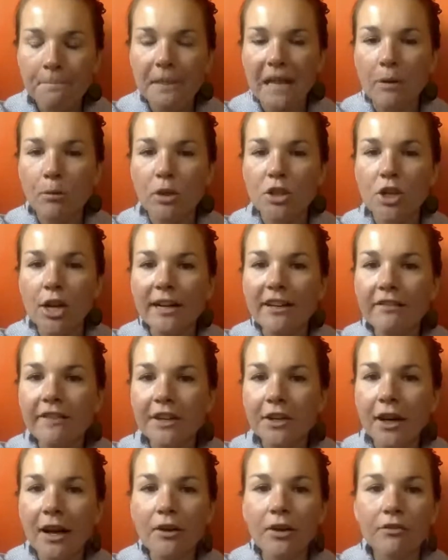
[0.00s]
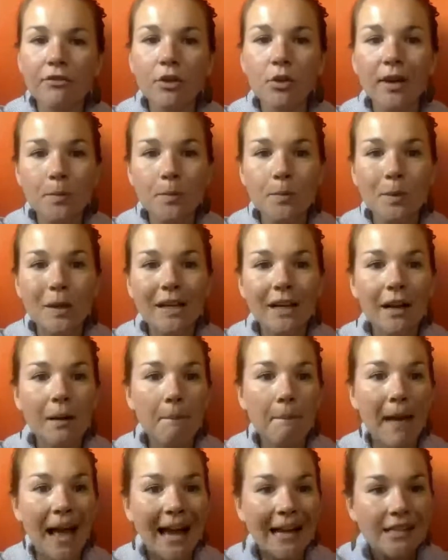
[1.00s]
We're trying to figure out if you guys want to
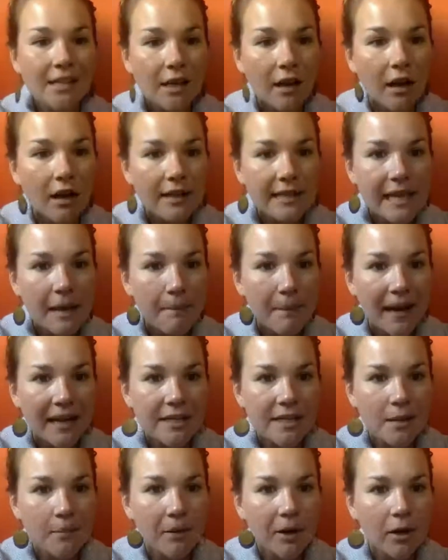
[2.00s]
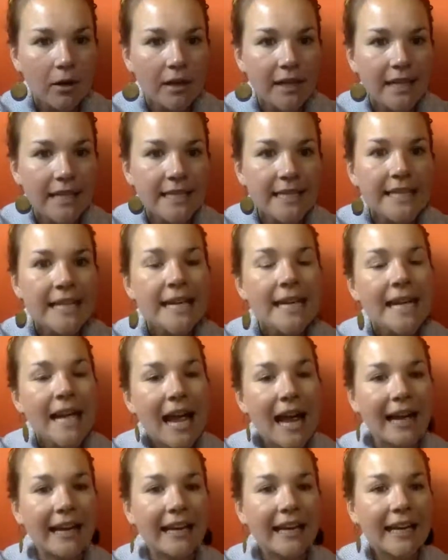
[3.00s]
come back to content batching parties
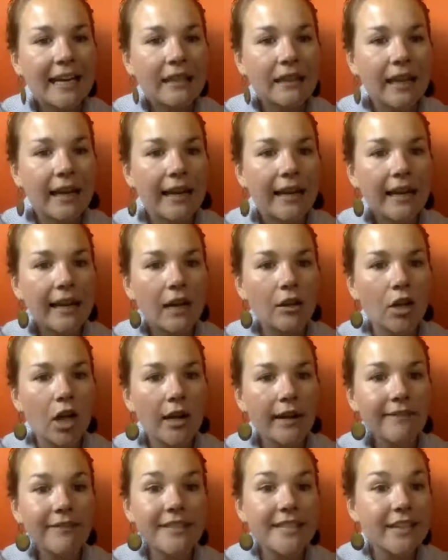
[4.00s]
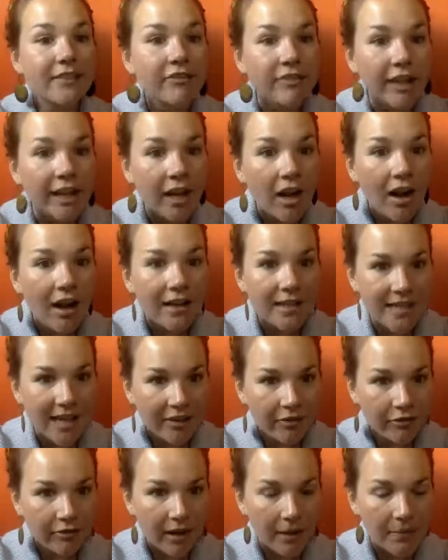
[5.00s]
and get like a lot of different
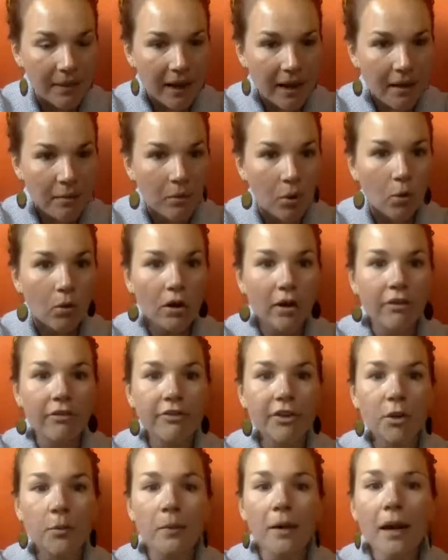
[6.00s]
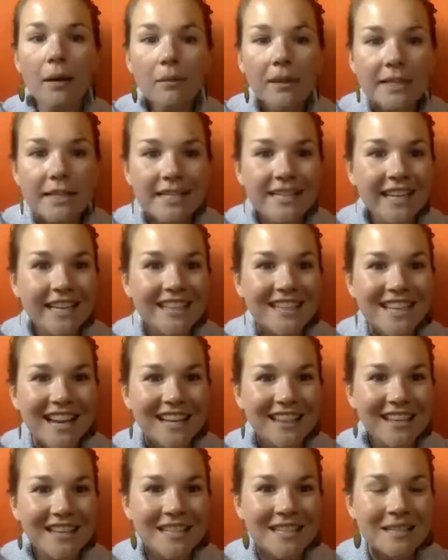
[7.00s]
content from them, or if you're probably just going to
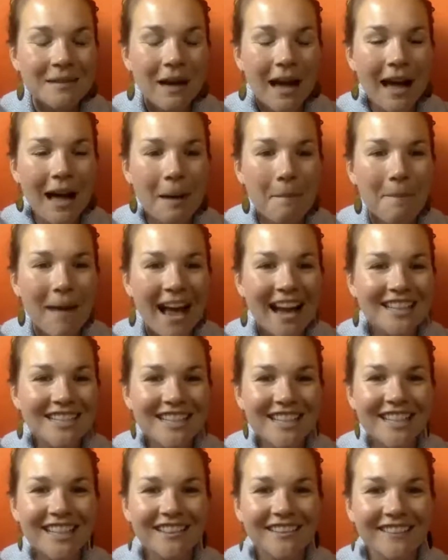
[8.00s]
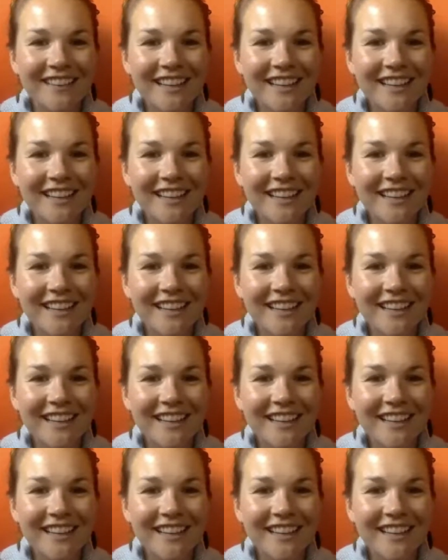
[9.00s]
take this batching and